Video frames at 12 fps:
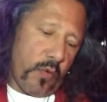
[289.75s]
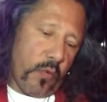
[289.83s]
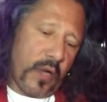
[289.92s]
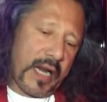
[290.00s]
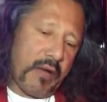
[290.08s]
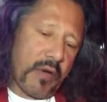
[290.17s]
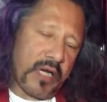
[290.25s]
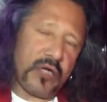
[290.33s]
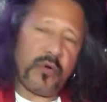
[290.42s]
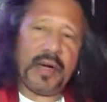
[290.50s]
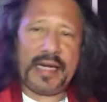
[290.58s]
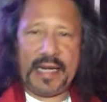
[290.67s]
What I want
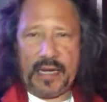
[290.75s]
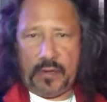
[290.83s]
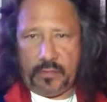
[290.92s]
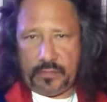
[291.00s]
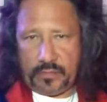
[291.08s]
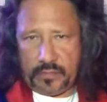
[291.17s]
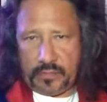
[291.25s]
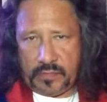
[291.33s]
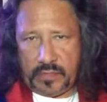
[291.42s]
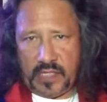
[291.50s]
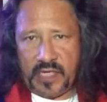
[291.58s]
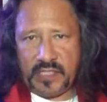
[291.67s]
to do right now
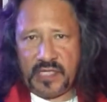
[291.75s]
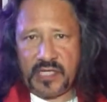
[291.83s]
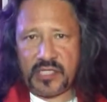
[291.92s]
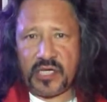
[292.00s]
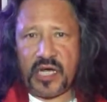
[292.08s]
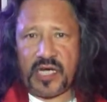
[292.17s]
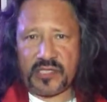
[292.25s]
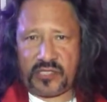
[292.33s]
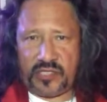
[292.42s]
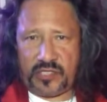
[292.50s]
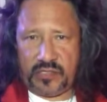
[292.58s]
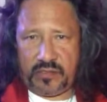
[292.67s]
is
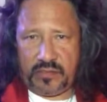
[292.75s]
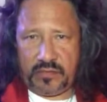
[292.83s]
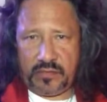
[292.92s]
discuss.